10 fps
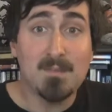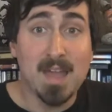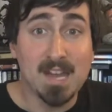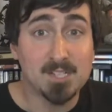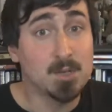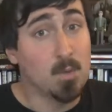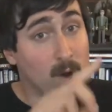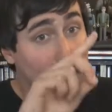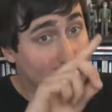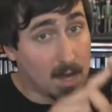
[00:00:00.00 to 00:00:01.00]
fashion,
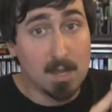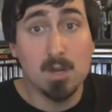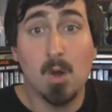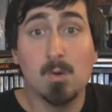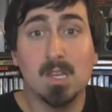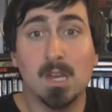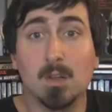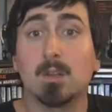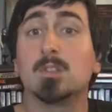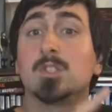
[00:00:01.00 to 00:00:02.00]
where an unknown
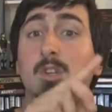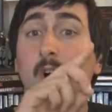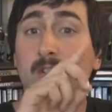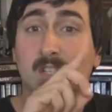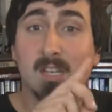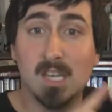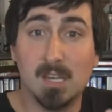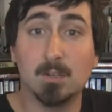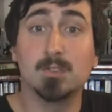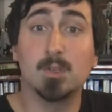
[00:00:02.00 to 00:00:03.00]
killer stalks and
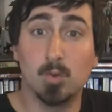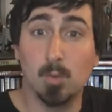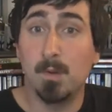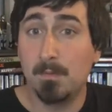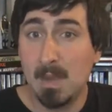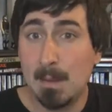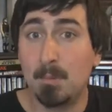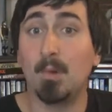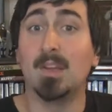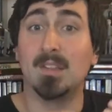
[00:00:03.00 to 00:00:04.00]
kills a group of
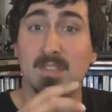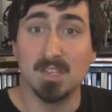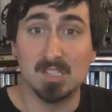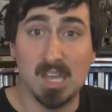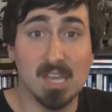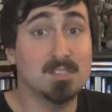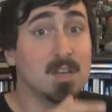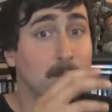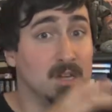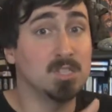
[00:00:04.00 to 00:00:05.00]
people, in this case
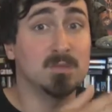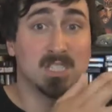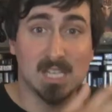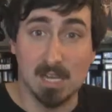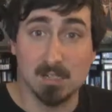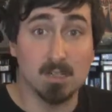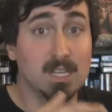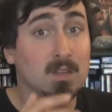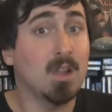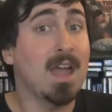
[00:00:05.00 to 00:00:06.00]
a bunch of scantily
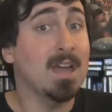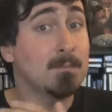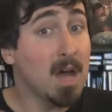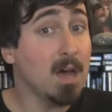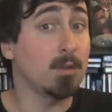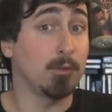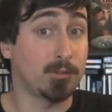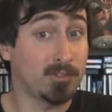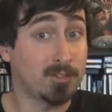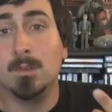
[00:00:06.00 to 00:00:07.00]
clad
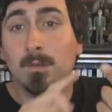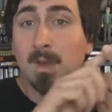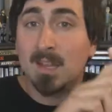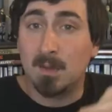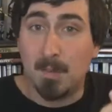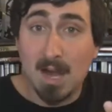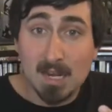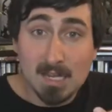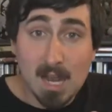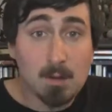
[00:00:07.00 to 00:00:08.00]
models. You've got the
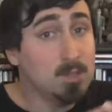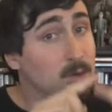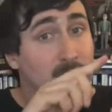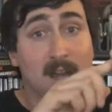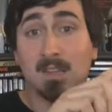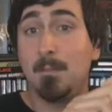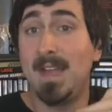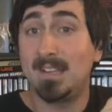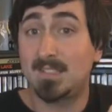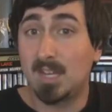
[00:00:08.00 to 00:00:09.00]
body count, you've got the
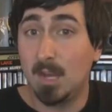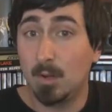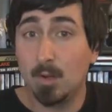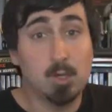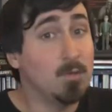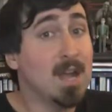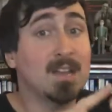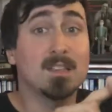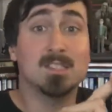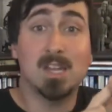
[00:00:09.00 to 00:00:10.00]
masked killer, you've
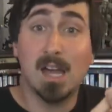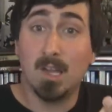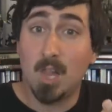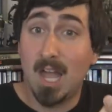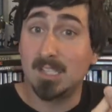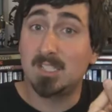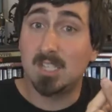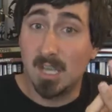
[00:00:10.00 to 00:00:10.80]
got the stylized